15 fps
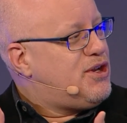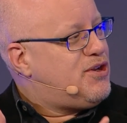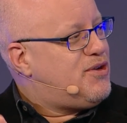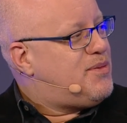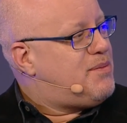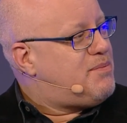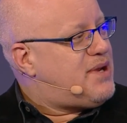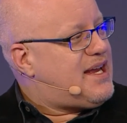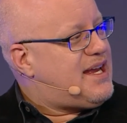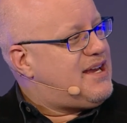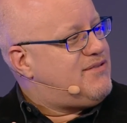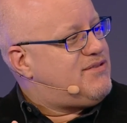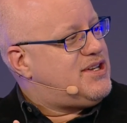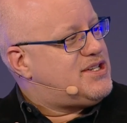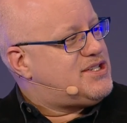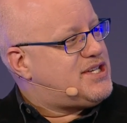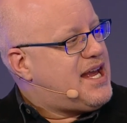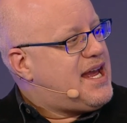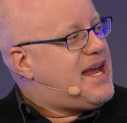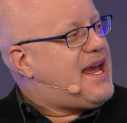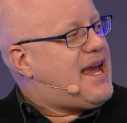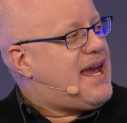human behaviors
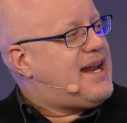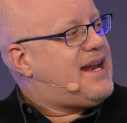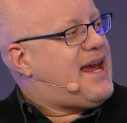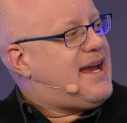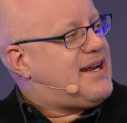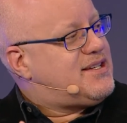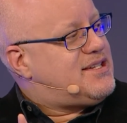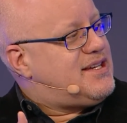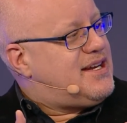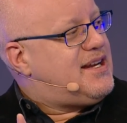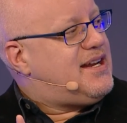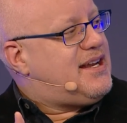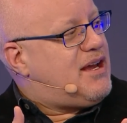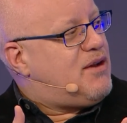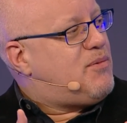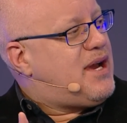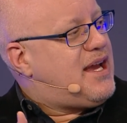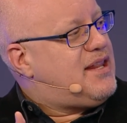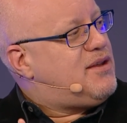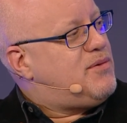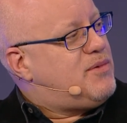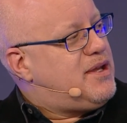and act in a way that